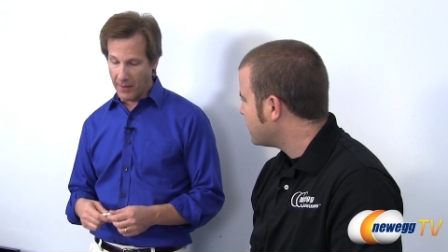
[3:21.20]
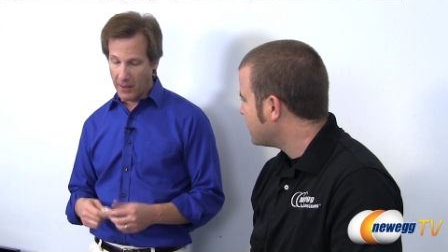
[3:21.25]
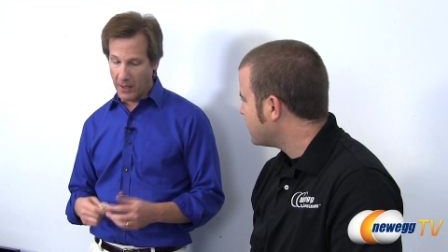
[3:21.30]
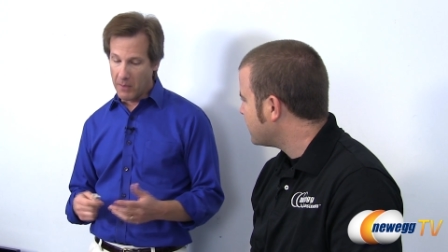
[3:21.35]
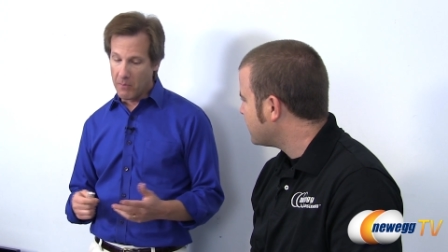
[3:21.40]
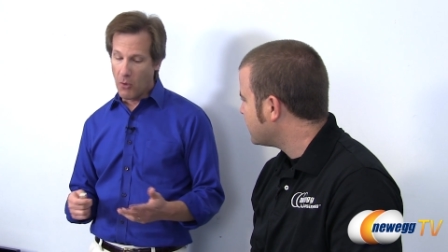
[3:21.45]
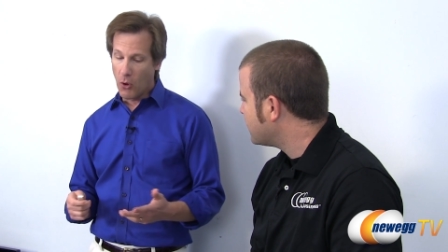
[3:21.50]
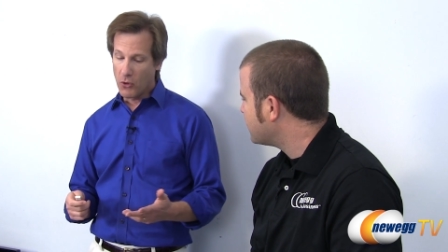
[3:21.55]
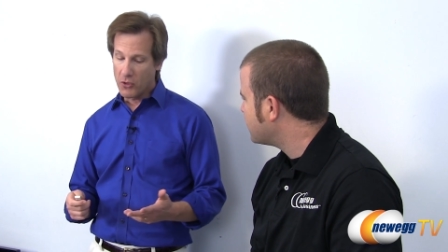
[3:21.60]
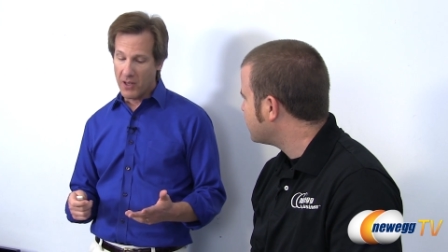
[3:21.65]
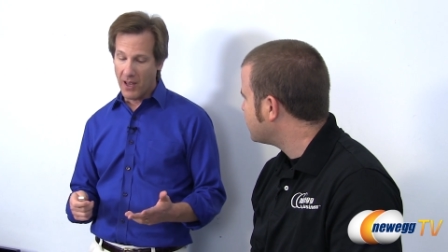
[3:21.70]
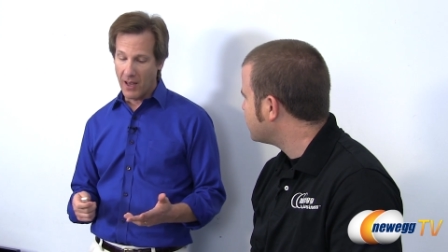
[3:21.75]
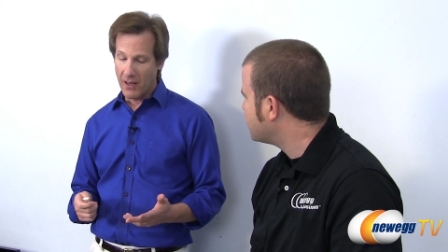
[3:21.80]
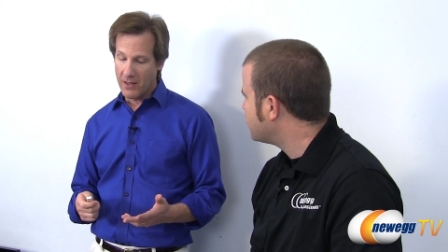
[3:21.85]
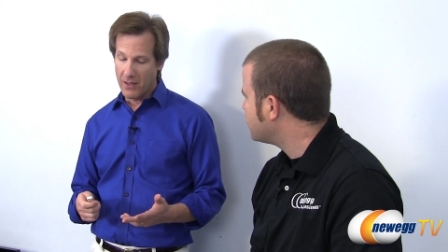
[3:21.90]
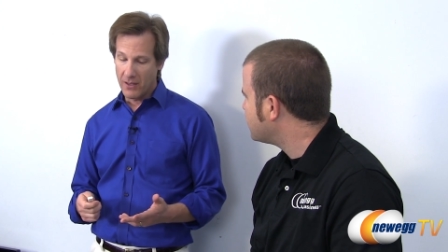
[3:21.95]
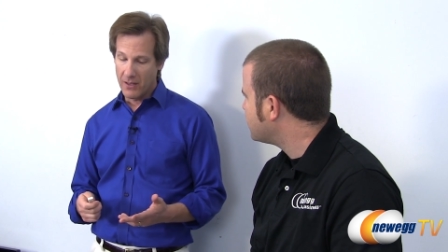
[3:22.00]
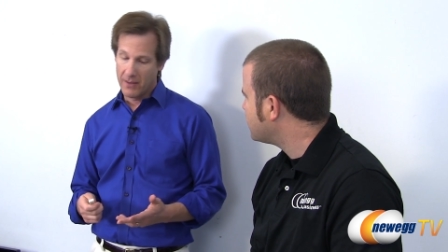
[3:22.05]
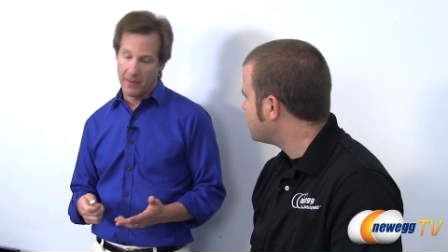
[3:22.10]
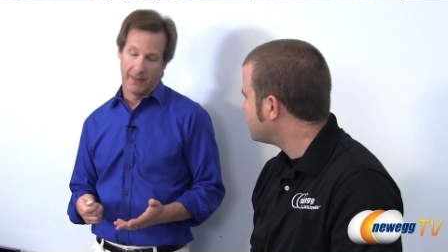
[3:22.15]
In most
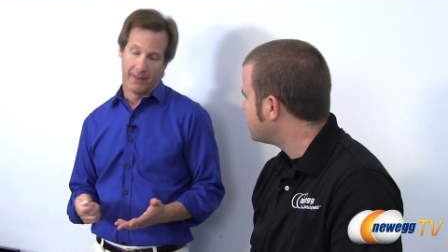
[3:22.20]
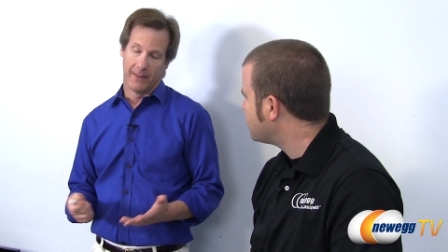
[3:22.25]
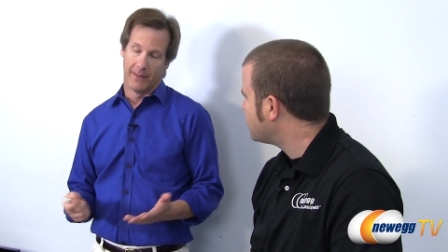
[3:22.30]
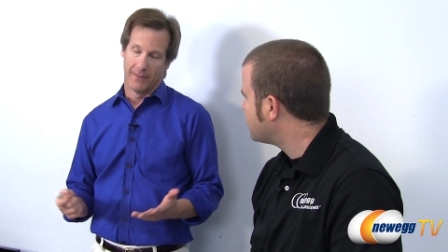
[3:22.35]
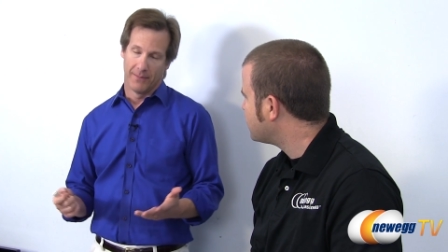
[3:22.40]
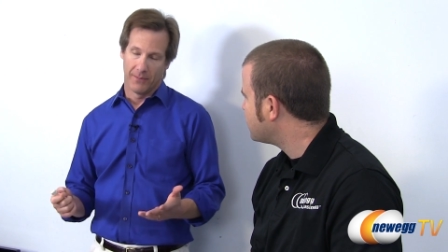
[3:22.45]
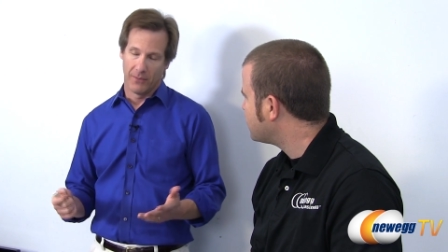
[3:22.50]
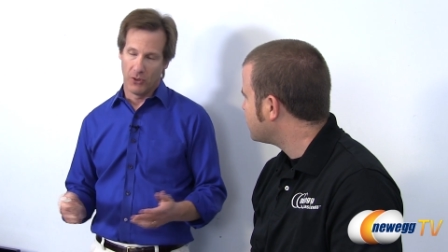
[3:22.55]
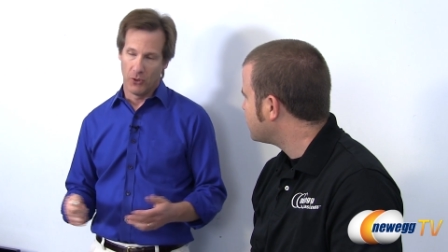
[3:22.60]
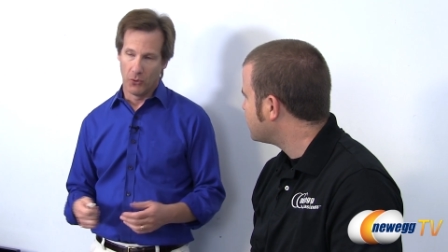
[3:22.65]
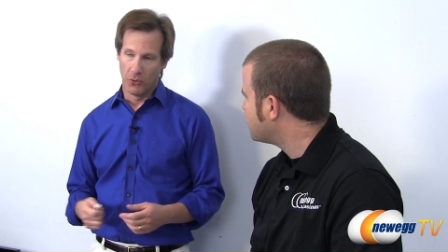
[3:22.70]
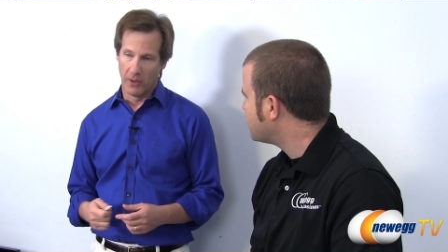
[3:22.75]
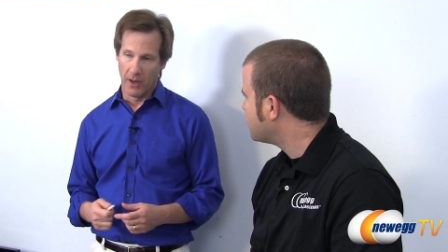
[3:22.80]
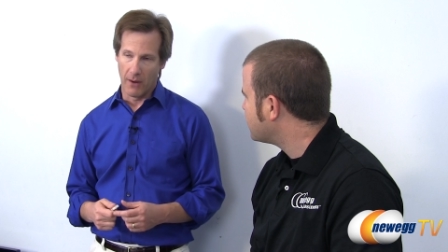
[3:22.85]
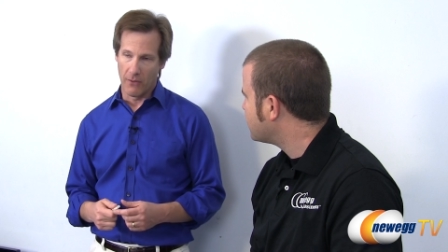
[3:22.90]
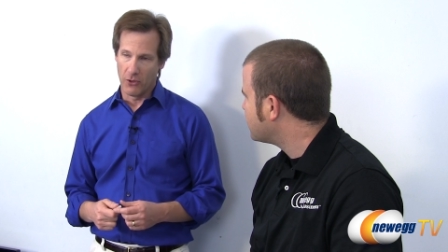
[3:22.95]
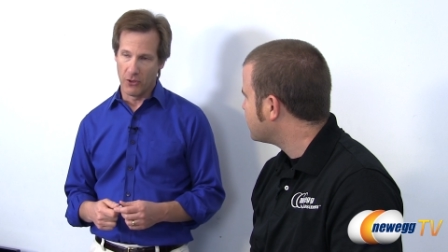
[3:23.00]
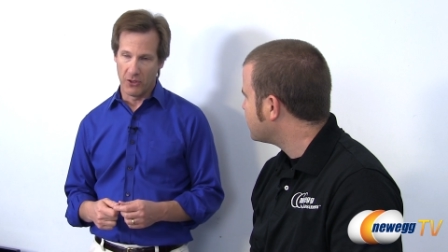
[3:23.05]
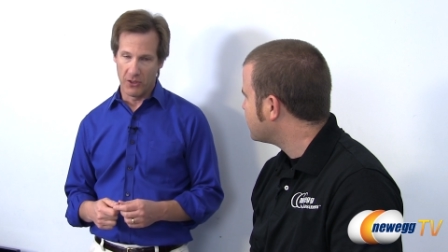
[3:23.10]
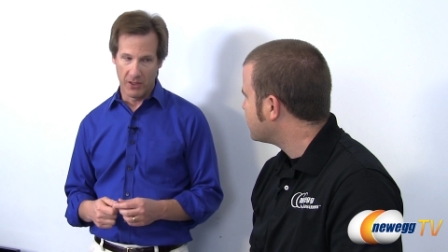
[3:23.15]
cases, you'll
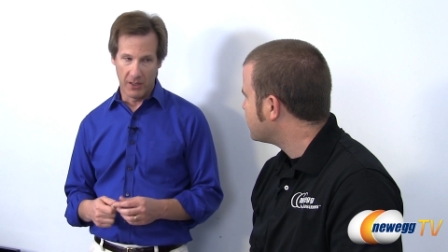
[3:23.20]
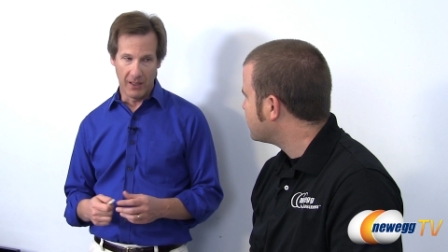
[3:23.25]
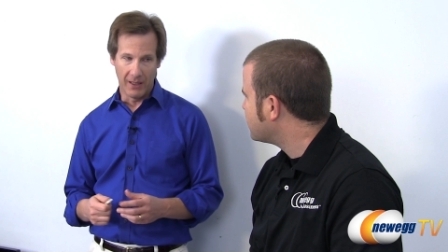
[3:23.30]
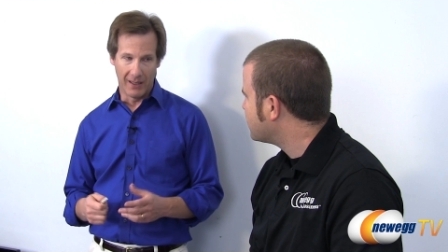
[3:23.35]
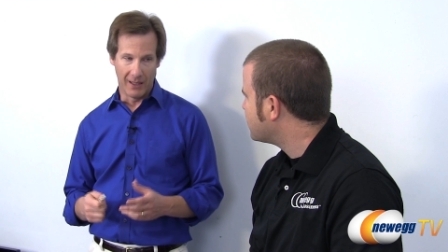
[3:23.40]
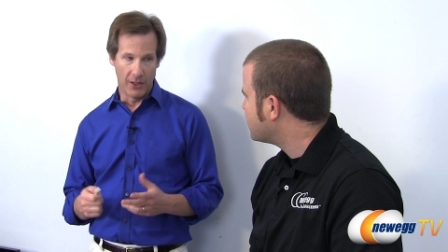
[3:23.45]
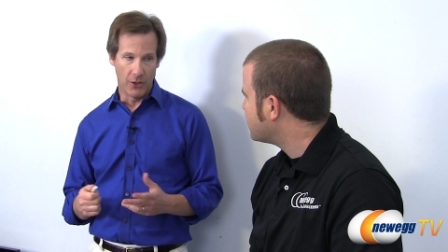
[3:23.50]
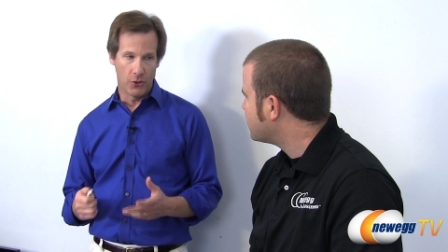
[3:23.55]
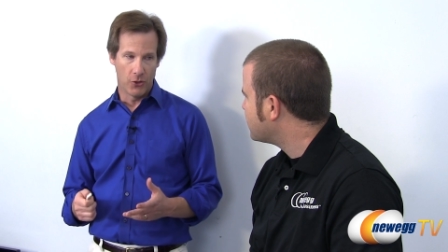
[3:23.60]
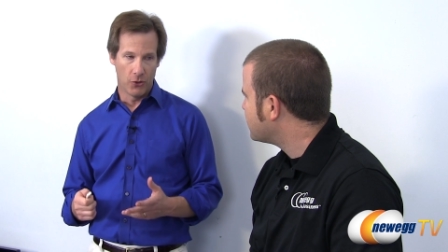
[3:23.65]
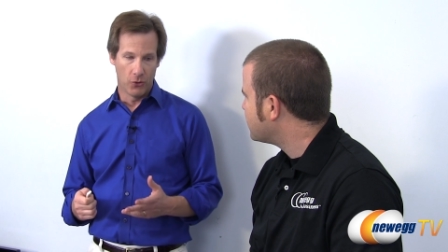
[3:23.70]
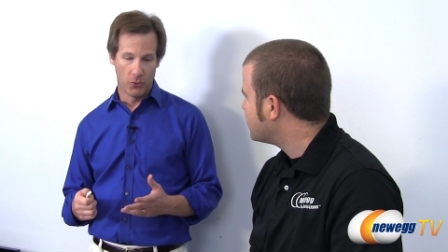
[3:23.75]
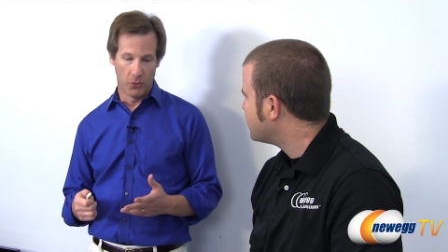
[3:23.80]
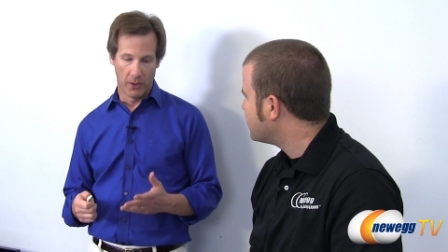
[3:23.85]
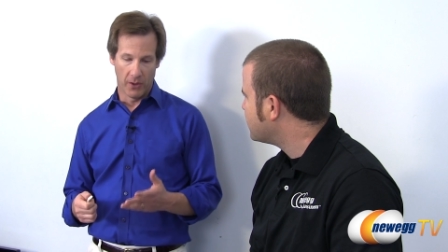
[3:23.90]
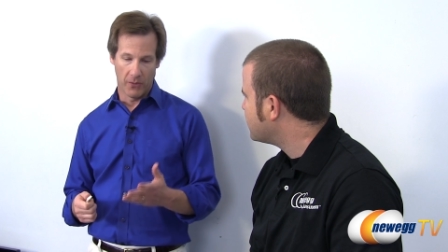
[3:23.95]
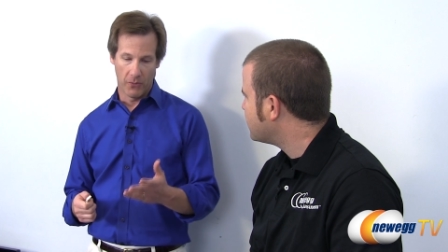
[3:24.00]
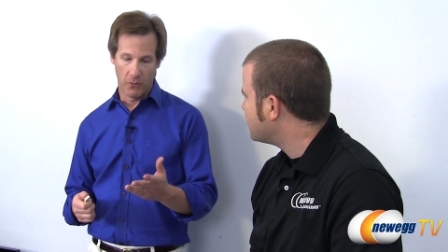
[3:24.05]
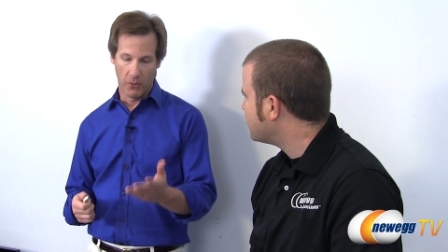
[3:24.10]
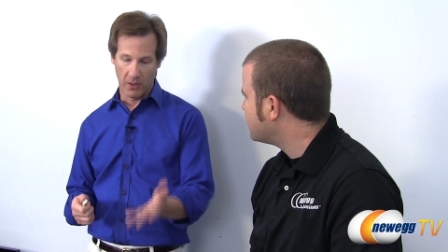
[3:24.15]
never see an issue
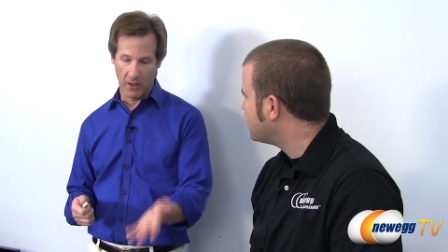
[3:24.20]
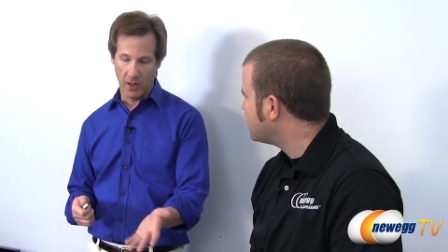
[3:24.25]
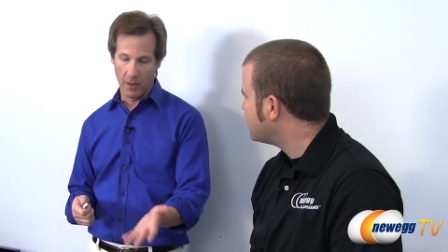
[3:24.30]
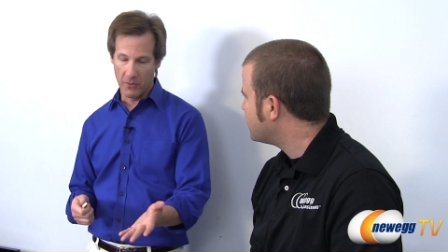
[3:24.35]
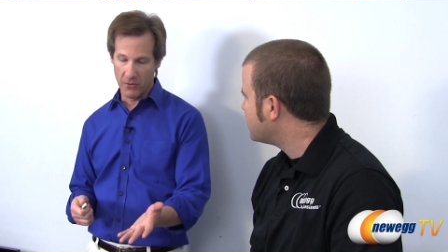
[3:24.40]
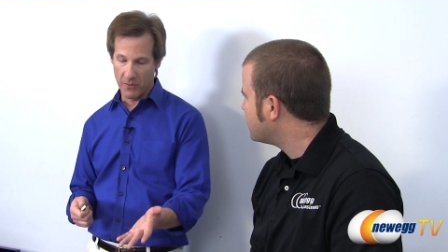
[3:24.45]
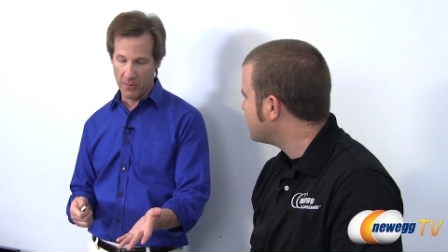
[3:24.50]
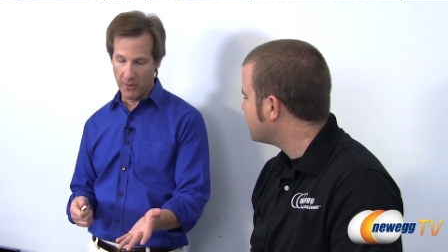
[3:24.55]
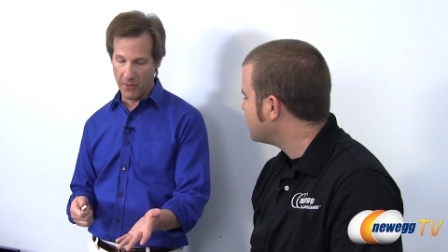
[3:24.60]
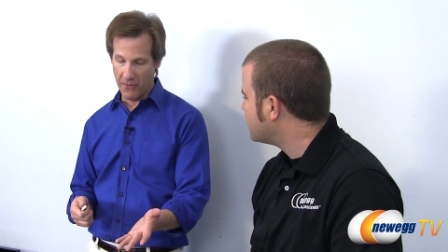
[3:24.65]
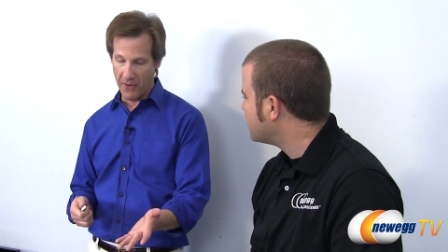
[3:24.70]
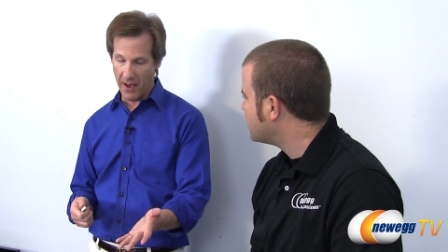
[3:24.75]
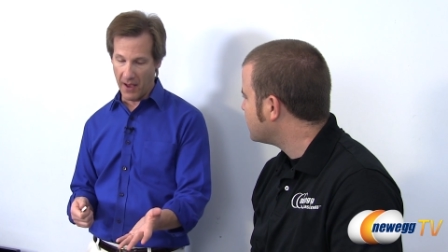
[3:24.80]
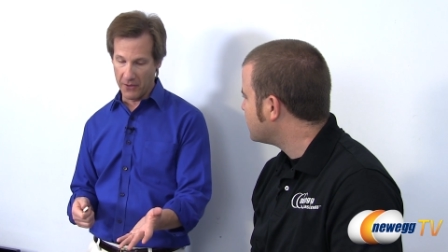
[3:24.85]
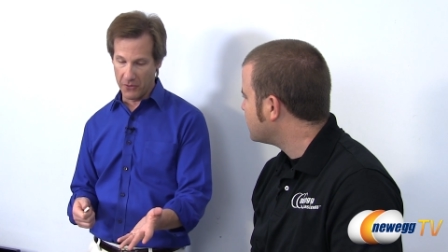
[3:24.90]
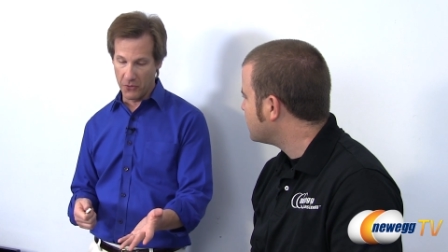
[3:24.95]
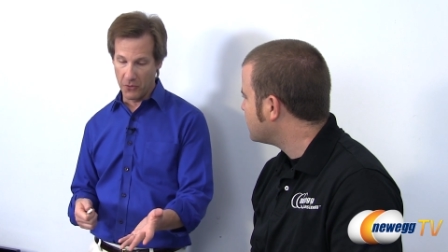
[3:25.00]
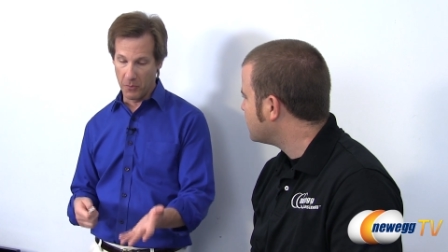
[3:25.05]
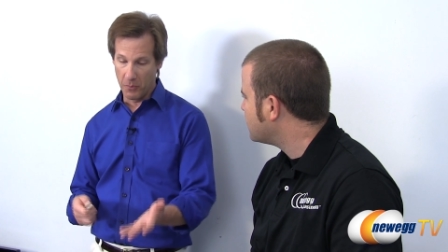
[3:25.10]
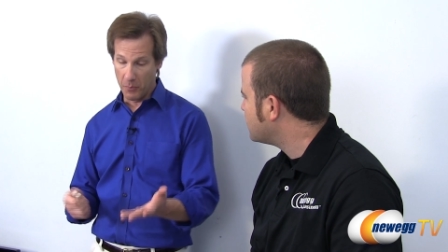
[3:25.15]
with what comes from the
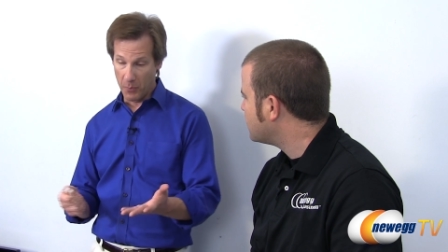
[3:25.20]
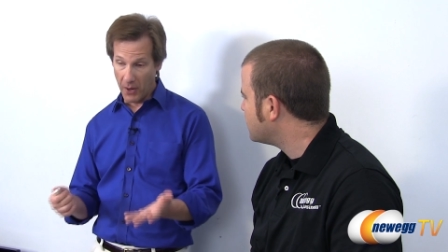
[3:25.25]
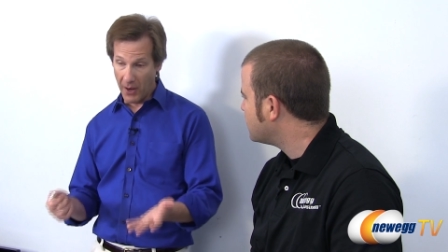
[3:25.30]
factory,